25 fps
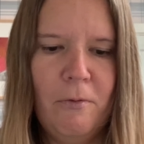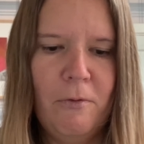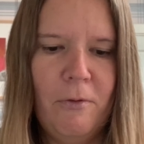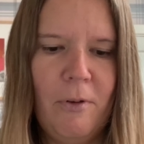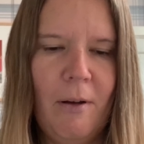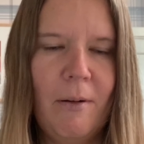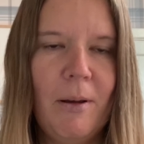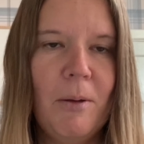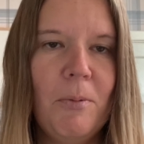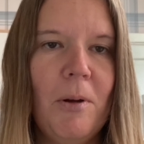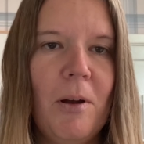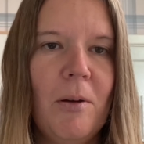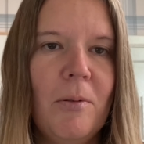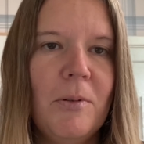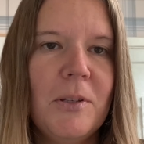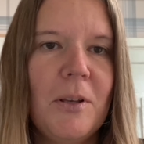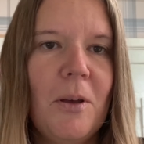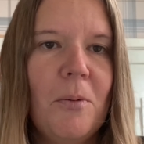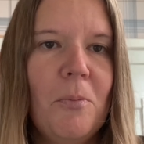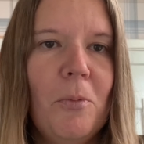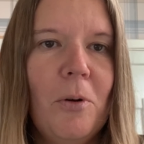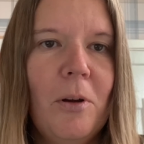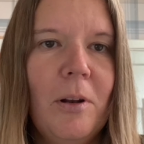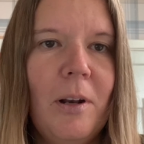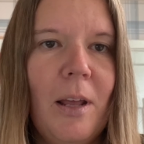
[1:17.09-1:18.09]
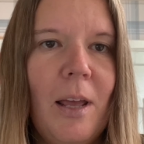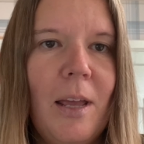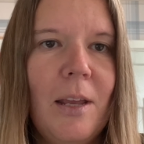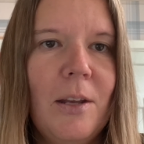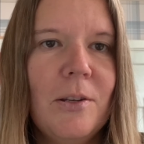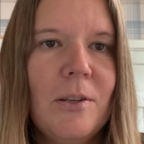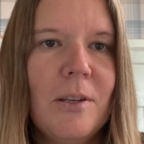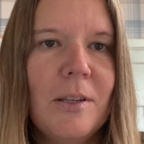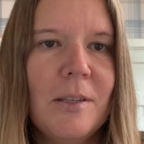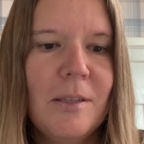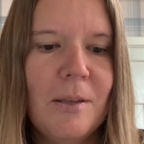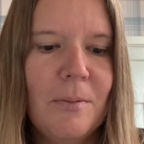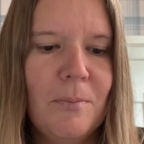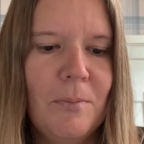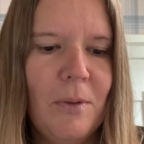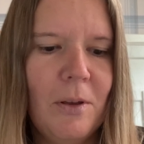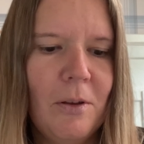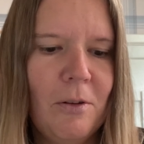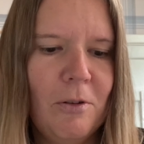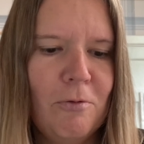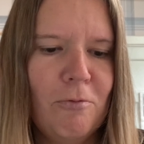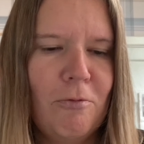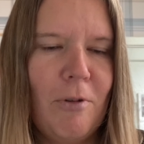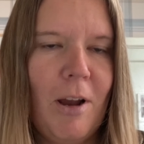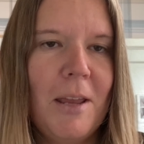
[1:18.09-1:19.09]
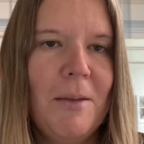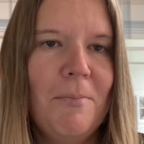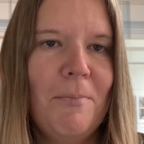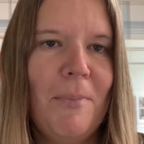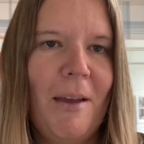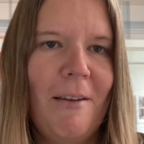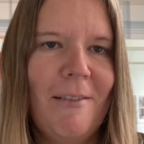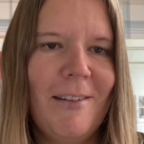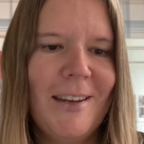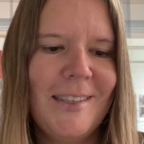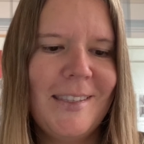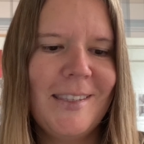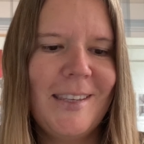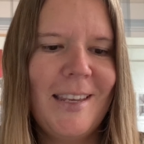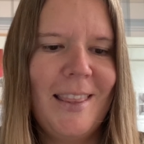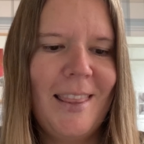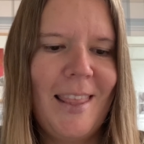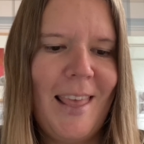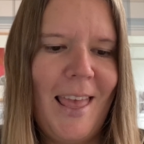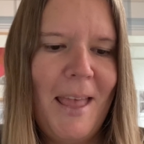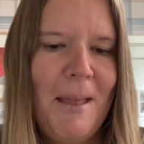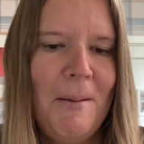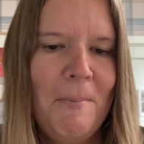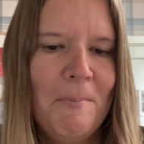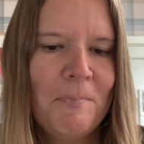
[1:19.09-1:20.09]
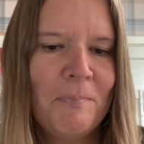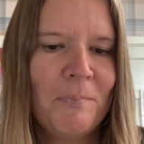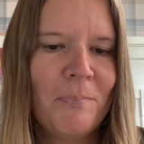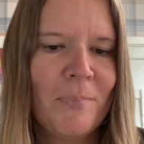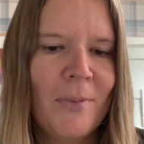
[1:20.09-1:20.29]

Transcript: Very well done 1H, there's some great merits in there.